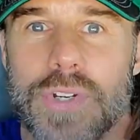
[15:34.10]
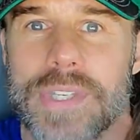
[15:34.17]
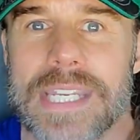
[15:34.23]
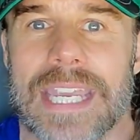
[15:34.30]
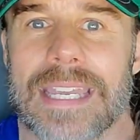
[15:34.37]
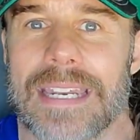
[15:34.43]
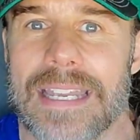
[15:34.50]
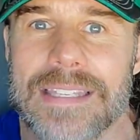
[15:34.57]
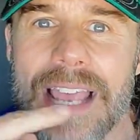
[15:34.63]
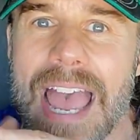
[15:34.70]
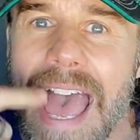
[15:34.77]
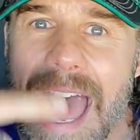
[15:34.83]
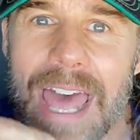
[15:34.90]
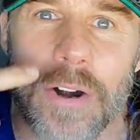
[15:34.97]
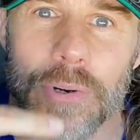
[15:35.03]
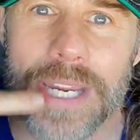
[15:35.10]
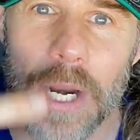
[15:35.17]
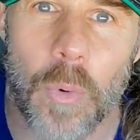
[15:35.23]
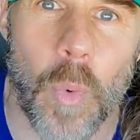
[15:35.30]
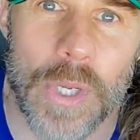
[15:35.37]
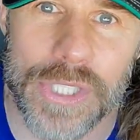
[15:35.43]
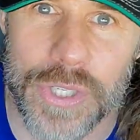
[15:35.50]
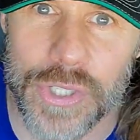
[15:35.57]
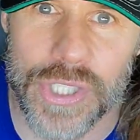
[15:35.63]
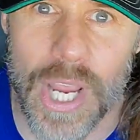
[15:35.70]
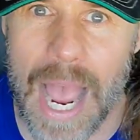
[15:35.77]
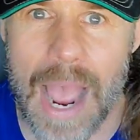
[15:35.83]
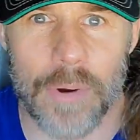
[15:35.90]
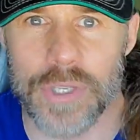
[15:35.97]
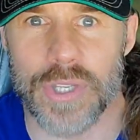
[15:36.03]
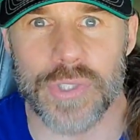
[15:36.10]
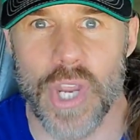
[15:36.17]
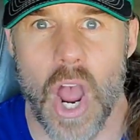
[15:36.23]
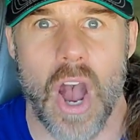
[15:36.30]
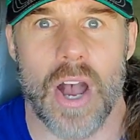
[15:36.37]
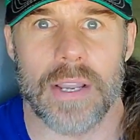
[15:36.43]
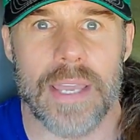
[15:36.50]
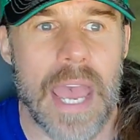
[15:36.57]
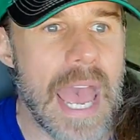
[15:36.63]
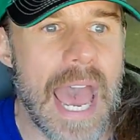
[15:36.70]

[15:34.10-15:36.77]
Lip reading: skin is. I don't care what how you talk.